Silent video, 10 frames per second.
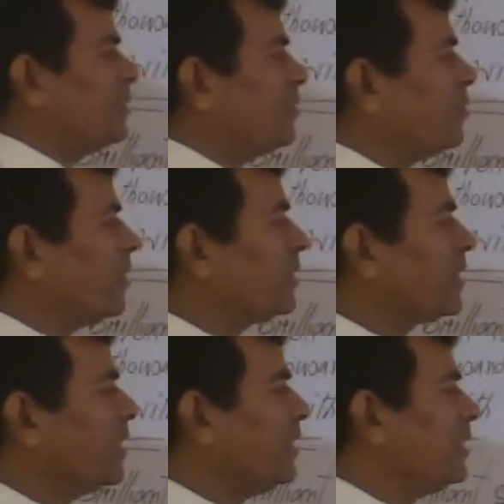One
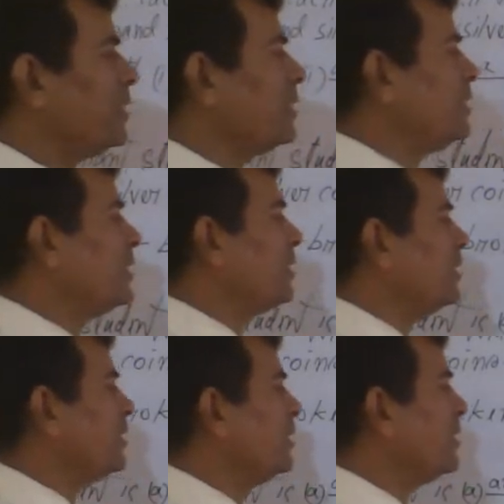day
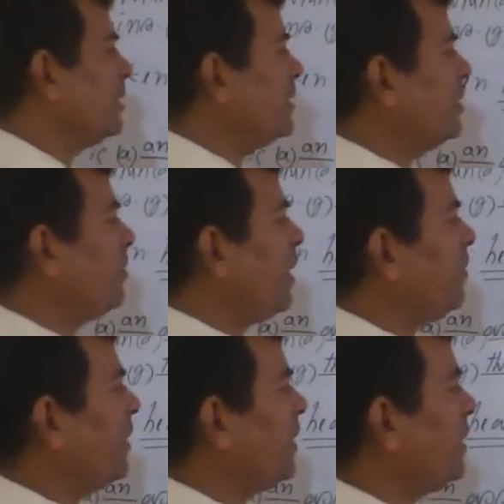he
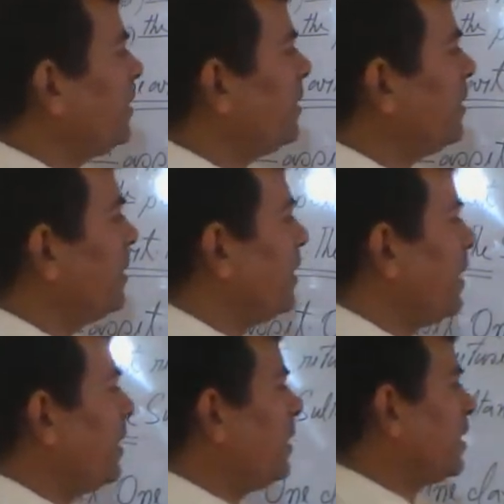may be,
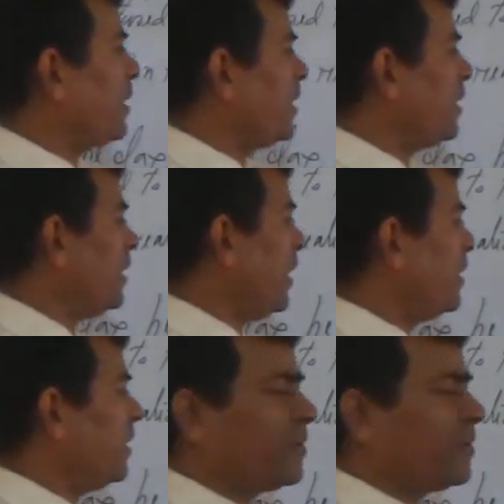and again I need